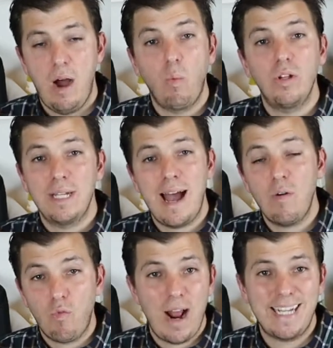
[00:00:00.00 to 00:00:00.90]
will
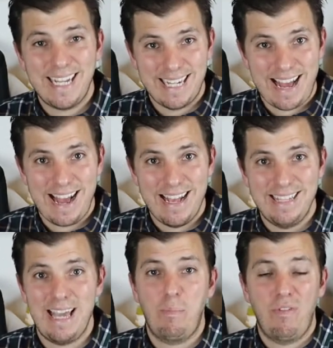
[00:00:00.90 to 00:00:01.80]
not
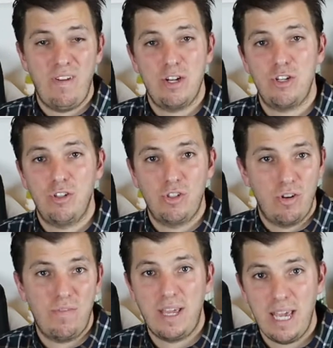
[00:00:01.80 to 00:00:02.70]
recognize a professional
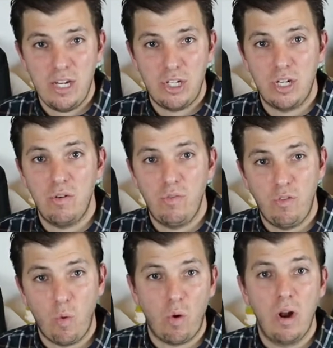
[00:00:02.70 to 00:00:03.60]
certification
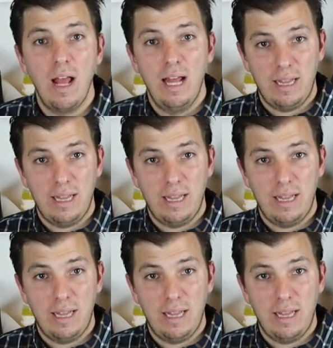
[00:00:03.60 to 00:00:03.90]
for